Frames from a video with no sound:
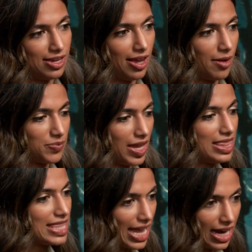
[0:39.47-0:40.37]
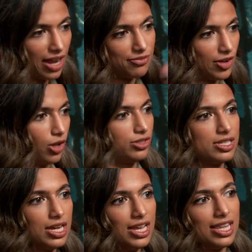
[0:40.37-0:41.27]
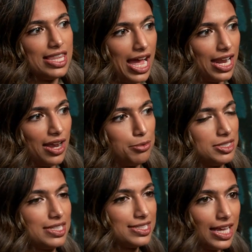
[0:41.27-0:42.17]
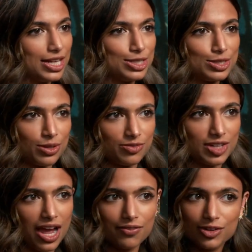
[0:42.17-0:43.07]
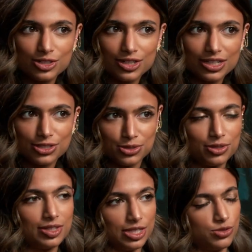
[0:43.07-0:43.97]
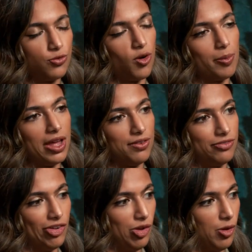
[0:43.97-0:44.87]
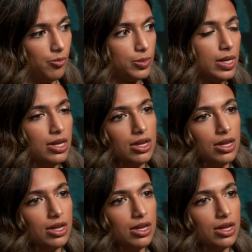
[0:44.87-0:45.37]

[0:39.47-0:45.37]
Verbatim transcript: Um, and then I felt that I was excited to sort of dive into this this format of film.